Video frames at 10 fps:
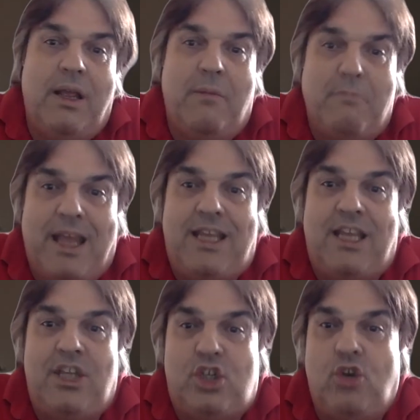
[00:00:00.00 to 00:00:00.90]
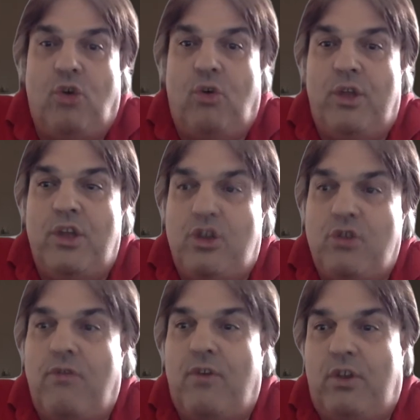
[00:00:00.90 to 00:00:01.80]
Making sure that
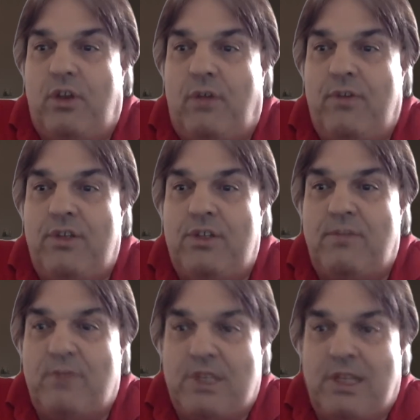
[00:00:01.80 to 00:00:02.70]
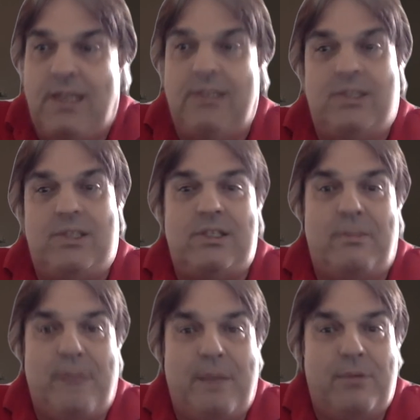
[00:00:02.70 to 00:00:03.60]
you've got the confidence and resilience to
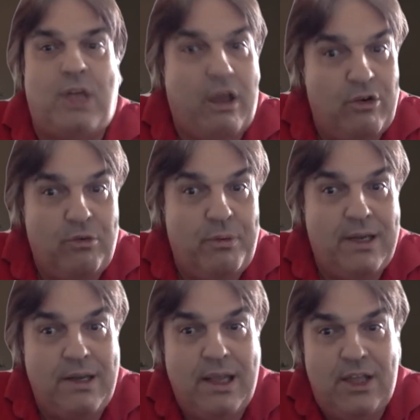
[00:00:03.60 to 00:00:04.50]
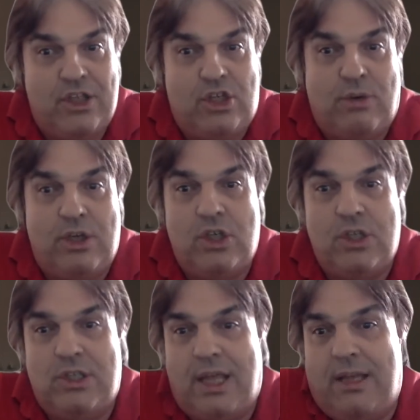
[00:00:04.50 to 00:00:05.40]
be able to cope in
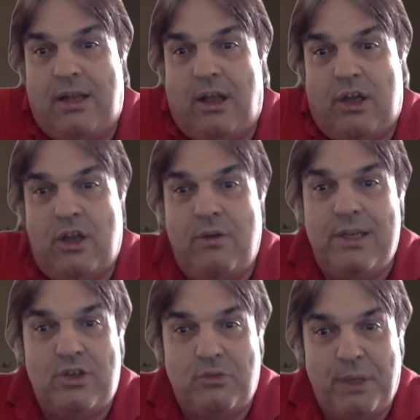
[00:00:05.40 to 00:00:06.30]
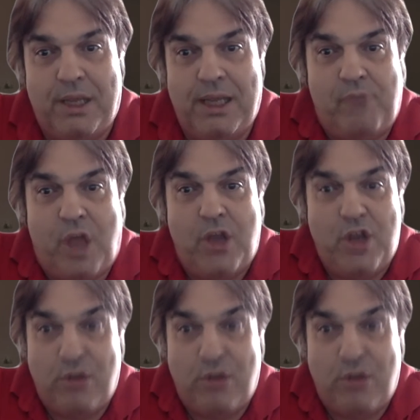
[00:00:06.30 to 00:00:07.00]
situations that are going to be unknown